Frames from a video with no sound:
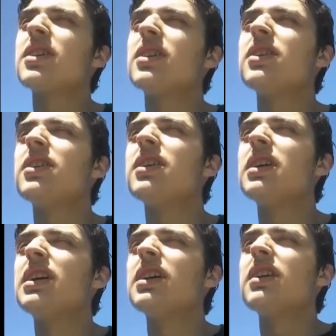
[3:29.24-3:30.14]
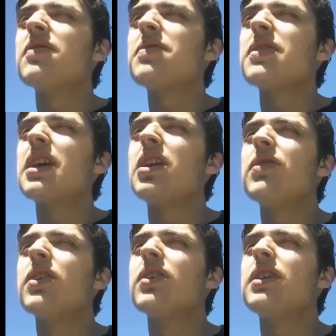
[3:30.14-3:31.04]
like a good,
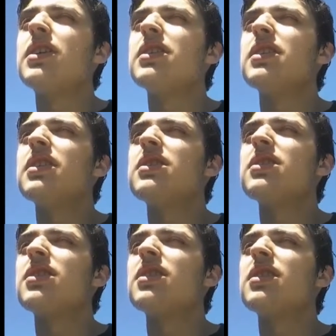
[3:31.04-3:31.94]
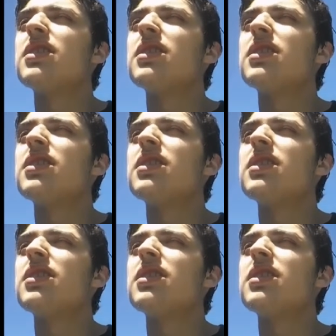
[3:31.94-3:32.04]
even though is